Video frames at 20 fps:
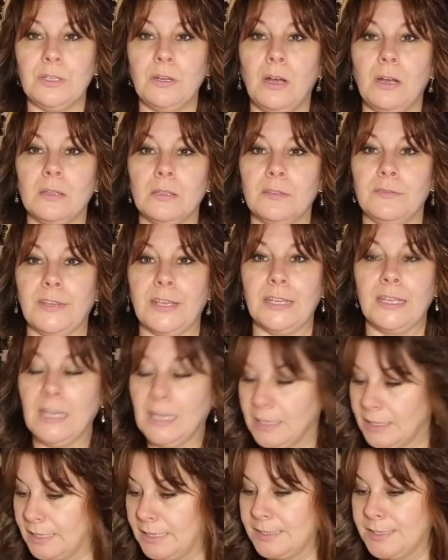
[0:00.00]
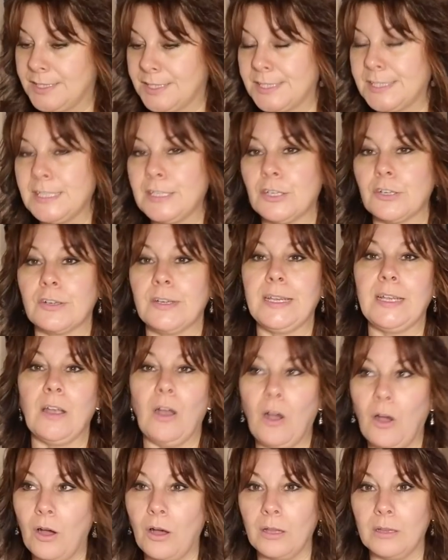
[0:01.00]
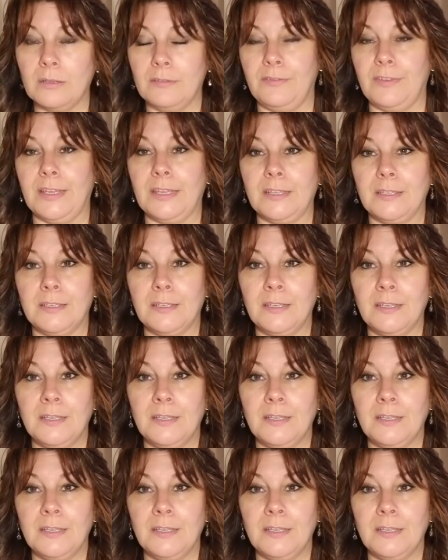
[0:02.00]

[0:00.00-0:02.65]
all of it, considering all of it,